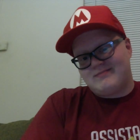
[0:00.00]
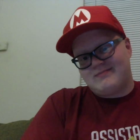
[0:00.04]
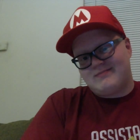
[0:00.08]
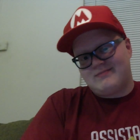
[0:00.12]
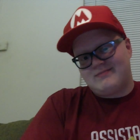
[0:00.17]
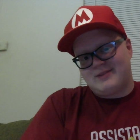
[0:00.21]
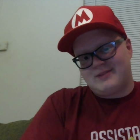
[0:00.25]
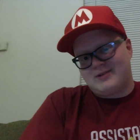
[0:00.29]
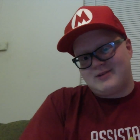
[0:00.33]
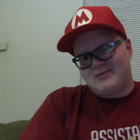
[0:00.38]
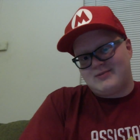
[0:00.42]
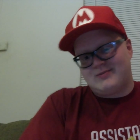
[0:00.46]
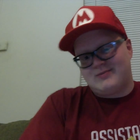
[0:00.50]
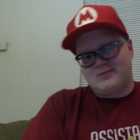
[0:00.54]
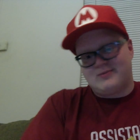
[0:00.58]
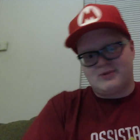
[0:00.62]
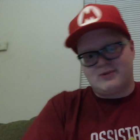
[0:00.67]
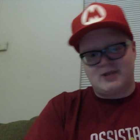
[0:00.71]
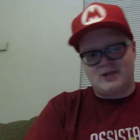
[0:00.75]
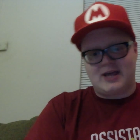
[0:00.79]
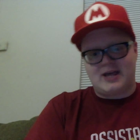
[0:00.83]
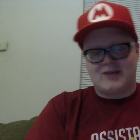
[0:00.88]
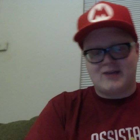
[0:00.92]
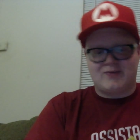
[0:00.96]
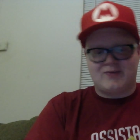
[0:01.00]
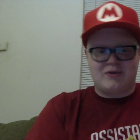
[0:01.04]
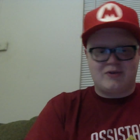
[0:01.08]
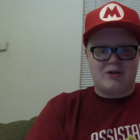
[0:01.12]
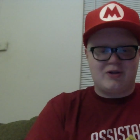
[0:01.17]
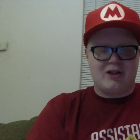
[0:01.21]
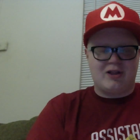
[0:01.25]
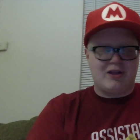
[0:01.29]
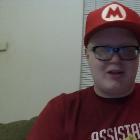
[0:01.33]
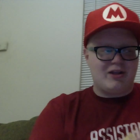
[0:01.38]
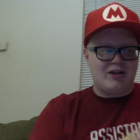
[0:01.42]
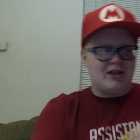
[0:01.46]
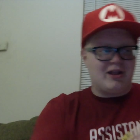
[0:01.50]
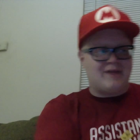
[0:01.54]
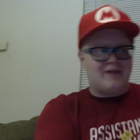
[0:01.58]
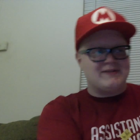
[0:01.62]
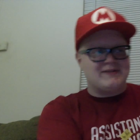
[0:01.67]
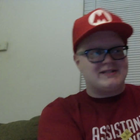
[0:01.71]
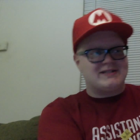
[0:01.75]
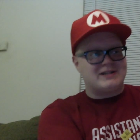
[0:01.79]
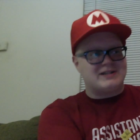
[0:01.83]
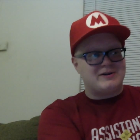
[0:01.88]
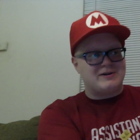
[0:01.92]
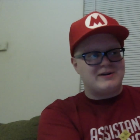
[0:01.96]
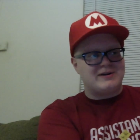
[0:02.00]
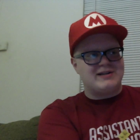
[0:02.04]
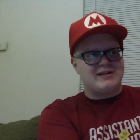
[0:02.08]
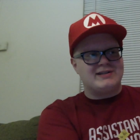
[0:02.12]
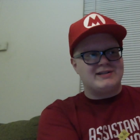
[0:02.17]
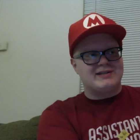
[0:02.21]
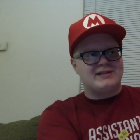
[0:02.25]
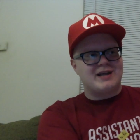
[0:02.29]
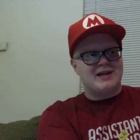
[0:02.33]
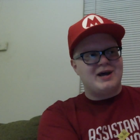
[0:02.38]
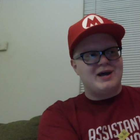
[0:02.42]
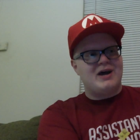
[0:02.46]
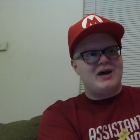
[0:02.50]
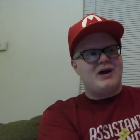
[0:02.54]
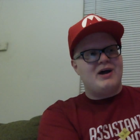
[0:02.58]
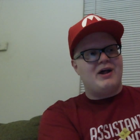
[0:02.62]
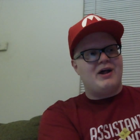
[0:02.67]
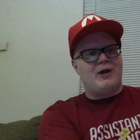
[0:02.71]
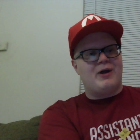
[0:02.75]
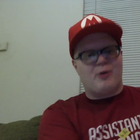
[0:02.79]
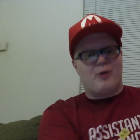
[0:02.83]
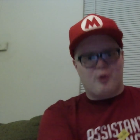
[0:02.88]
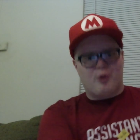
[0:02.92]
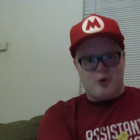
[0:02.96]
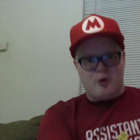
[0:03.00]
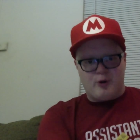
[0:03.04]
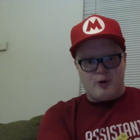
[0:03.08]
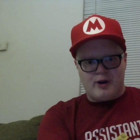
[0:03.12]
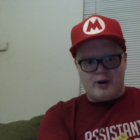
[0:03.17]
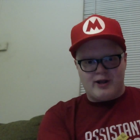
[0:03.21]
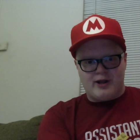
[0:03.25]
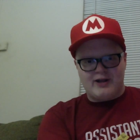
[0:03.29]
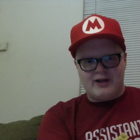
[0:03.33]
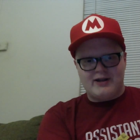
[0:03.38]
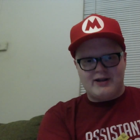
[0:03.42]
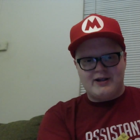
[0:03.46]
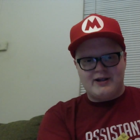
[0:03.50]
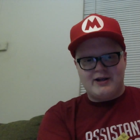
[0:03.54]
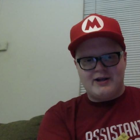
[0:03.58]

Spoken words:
You ask for you love a series, they ruin it.